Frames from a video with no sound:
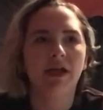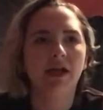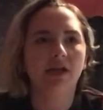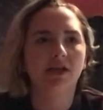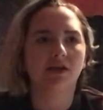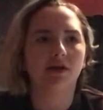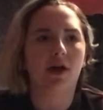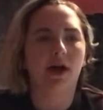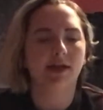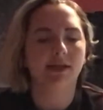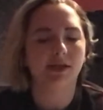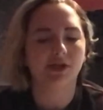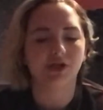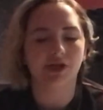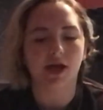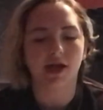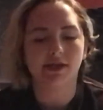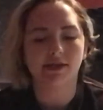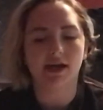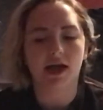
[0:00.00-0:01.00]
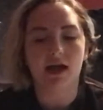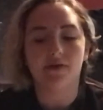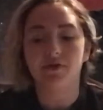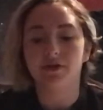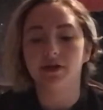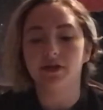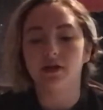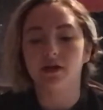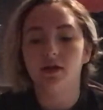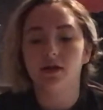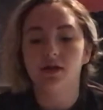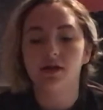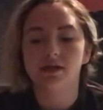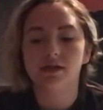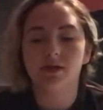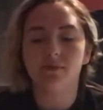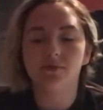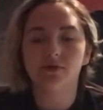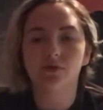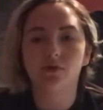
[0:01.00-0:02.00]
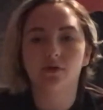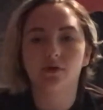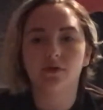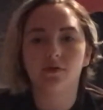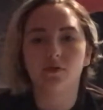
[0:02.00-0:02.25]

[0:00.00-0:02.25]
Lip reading: So I suggest having some sort,